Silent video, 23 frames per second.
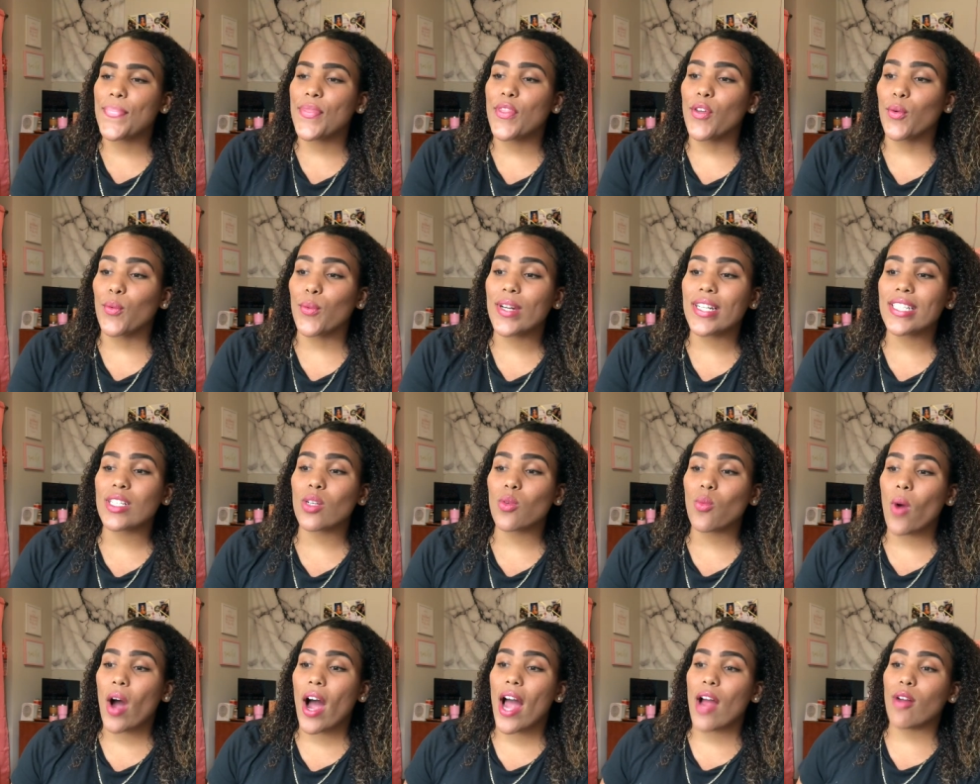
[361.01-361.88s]
The
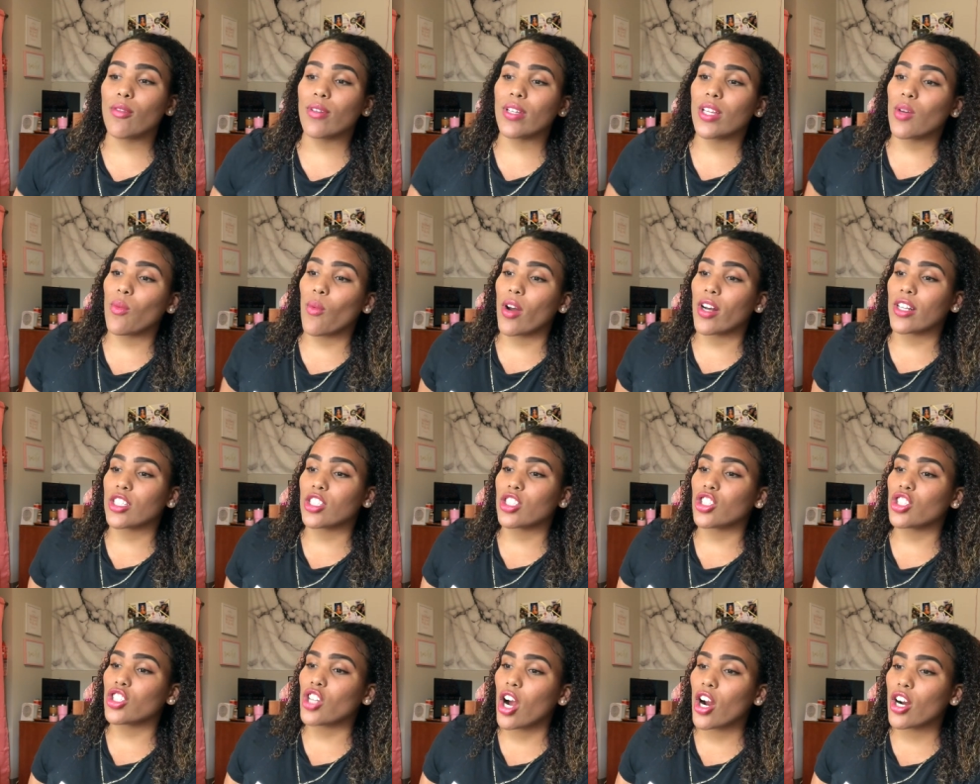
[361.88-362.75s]
reason why I really want to
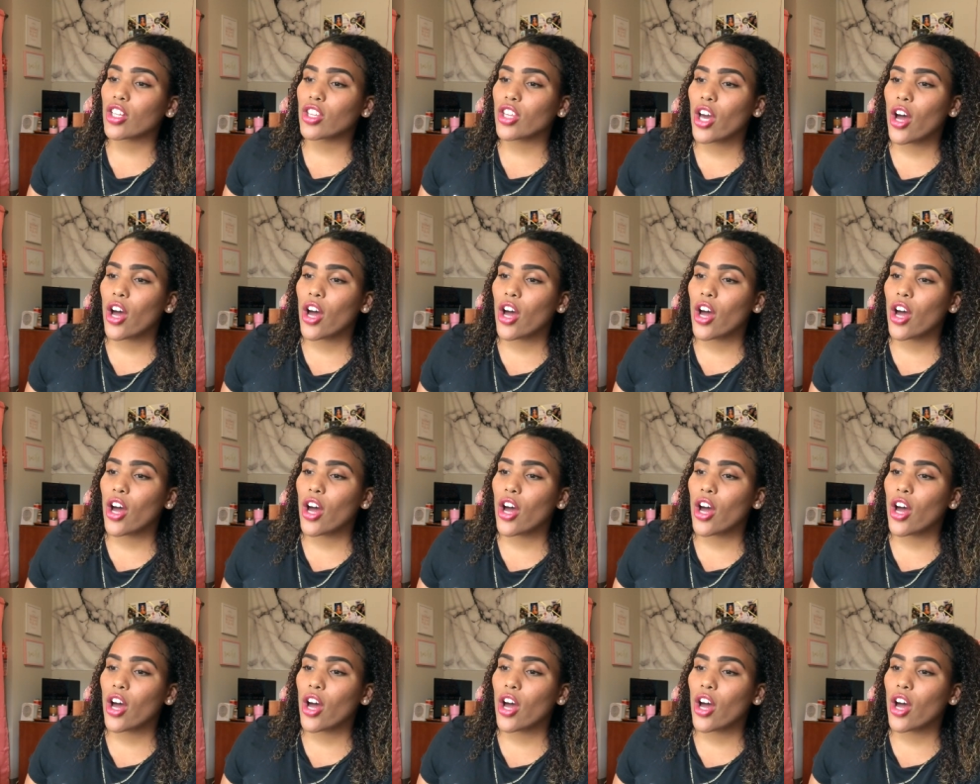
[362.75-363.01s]
start